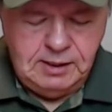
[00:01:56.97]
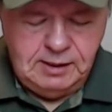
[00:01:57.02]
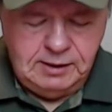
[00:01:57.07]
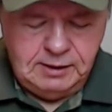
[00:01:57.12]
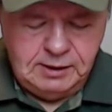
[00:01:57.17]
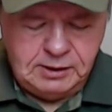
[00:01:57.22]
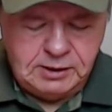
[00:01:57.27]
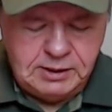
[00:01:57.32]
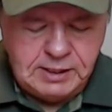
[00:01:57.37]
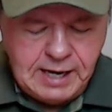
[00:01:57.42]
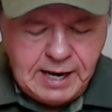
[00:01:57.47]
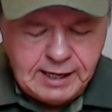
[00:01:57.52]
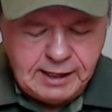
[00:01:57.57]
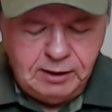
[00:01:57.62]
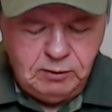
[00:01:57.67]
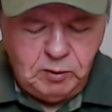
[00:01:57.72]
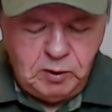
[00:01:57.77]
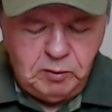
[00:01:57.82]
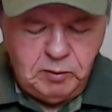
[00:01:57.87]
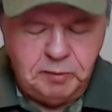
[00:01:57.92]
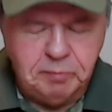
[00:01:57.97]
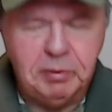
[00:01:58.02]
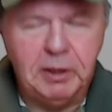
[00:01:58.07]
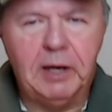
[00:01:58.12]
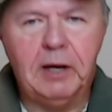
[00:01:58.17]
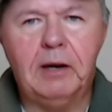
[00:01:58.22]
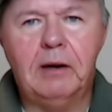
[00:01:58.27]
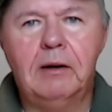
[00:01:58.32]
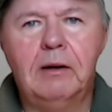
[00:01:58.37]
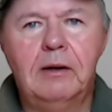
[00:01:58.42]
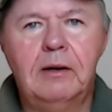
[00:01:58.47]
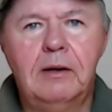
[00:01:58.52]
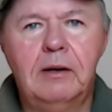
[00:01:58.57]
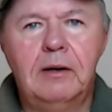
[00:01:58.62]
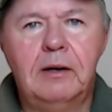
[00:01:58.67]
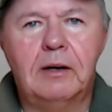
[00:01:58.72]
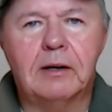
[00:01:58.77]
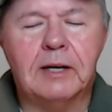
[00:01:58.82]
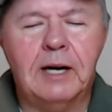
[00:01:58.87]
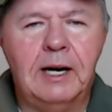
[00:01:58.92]
The second one would be
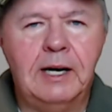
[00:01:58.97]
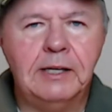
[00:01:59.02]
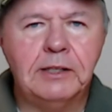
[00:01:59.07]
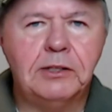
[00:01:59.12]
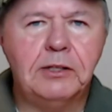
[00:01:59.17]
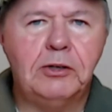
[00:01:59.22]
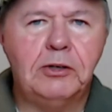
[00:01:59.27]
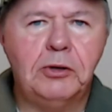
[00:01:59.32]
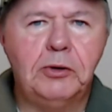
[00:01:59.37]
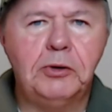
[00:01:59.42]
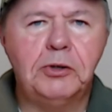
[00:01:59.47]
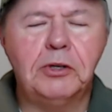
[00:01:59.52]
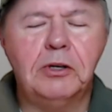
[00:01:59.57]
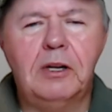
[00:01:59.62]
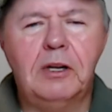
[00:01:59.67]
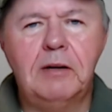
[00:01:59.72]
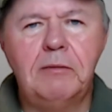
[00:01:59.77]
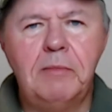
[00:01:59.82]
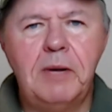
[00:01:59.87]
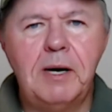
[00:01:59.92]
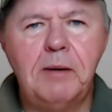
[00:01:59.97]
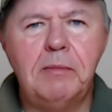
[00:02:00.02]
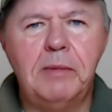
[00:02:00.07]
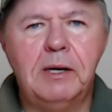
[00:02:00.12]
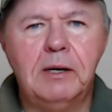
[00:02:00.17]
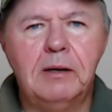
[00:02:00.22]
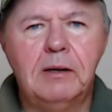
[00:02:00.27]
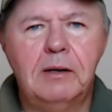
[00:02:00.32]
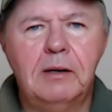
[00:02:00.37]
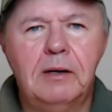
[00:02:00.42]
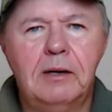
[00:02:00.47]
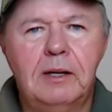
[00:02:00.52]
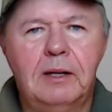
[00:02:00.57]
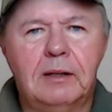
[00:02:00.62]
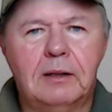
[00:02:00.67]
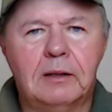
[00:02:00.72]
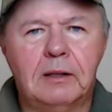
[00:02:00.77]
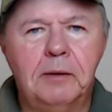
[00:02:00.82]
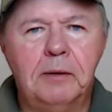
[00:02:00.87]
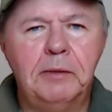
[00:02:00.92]
a constitutional amendment
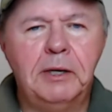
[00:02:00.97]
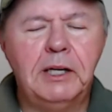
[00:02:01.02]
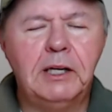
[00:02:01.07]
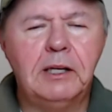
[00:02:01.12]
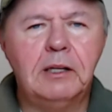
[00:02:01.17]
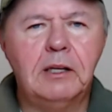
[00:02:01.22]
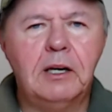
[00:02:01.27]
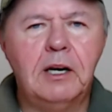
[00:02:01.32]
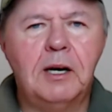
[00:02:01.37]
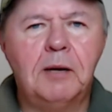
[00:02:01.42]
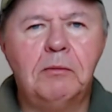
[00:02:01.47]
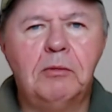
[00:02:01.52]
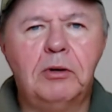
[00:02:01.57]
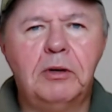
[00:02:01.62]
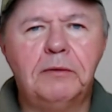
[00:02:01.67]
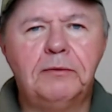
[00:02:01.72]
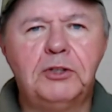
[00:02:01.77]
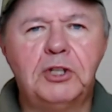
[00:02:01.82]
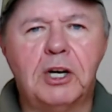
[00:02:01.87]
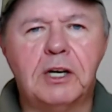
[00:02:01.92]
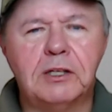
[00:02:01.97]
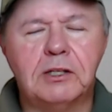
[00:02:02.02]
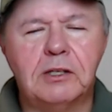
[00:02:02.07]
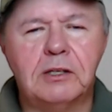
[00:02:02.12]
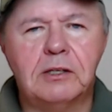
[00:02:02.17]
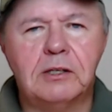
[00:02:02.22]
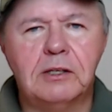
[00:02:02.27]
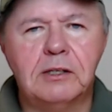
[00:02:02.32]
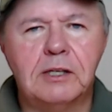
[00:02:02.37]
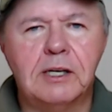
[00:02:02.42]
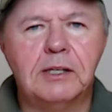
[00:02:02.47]
limiting the number of justices on the